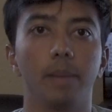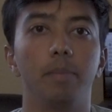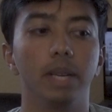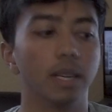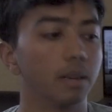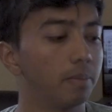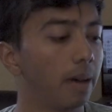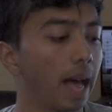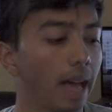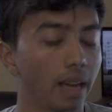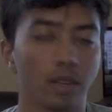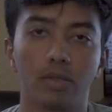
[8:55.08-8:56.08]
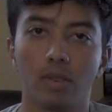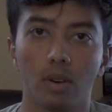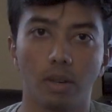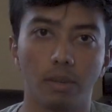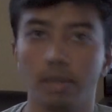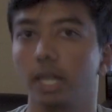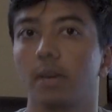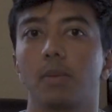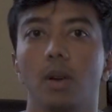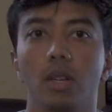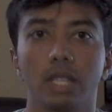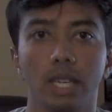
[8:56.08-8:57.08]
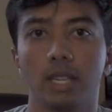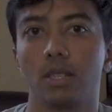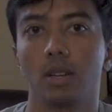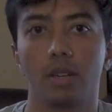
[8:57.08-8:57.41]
a bigger bag for bigger projects,